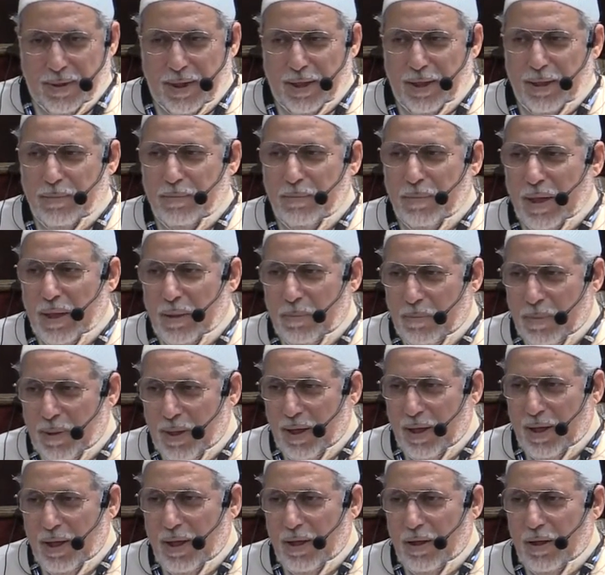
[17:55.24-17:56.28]
it
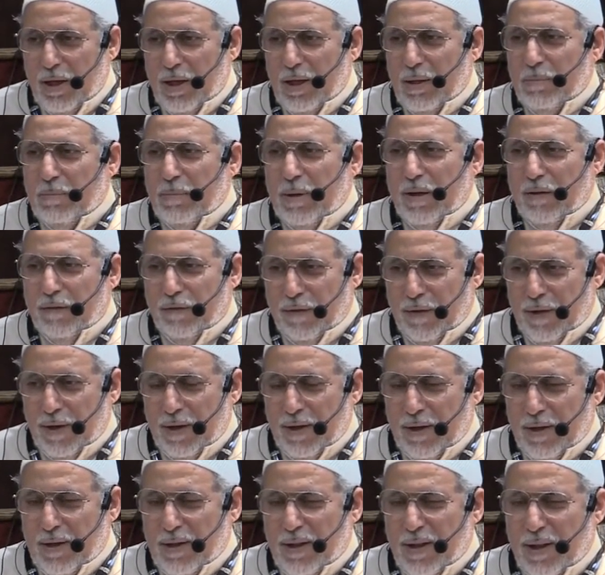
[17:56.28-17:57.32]
may
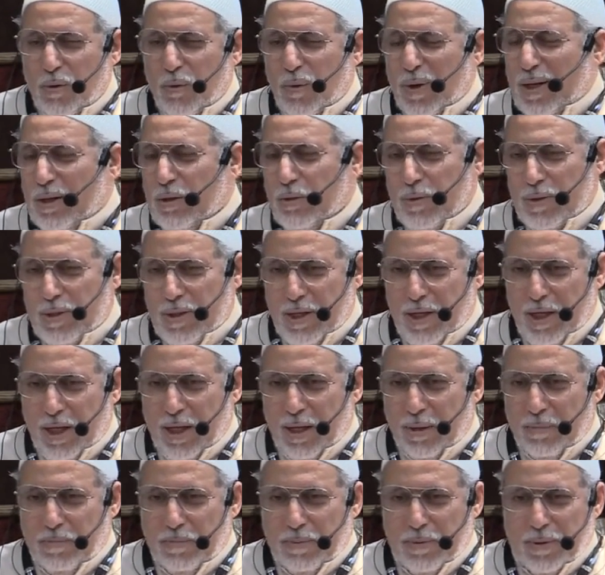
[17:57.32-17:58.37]
feel they went to
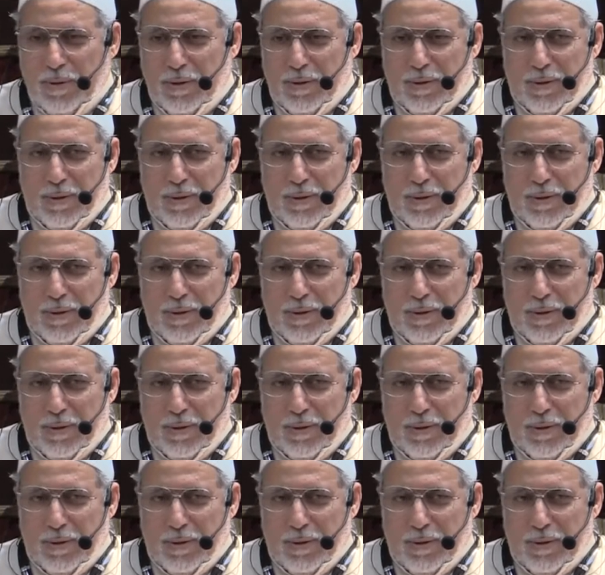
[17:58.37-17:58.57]
sleep,